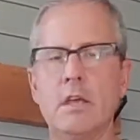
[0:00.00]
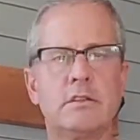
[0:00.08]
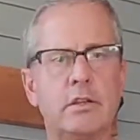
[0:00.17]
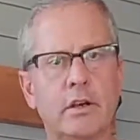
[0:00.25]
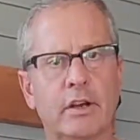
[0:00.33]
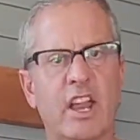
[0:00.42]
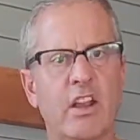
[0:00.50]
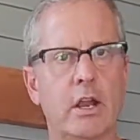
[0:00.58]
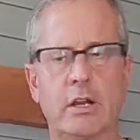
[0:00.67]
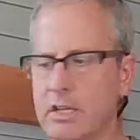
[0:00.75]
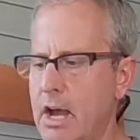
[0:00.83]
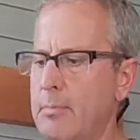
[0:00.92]
So you're carrying
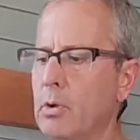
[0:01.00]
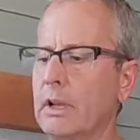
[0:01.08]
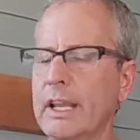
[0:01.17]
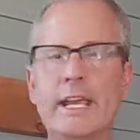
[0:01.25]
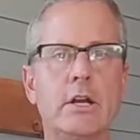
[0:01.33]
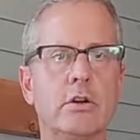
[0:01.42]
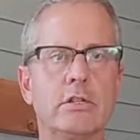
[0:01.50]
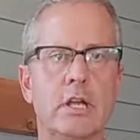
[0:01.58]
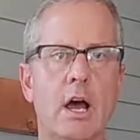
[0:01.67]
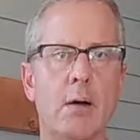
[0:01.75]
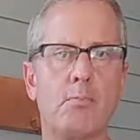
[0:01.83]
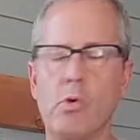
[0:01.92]
a couple liters
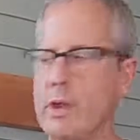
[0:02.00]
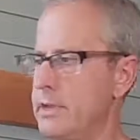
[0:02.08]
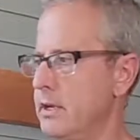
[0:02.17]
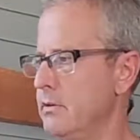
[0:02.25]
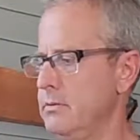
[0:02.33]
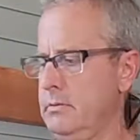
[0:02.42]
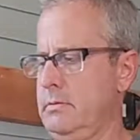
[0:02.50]
up with you.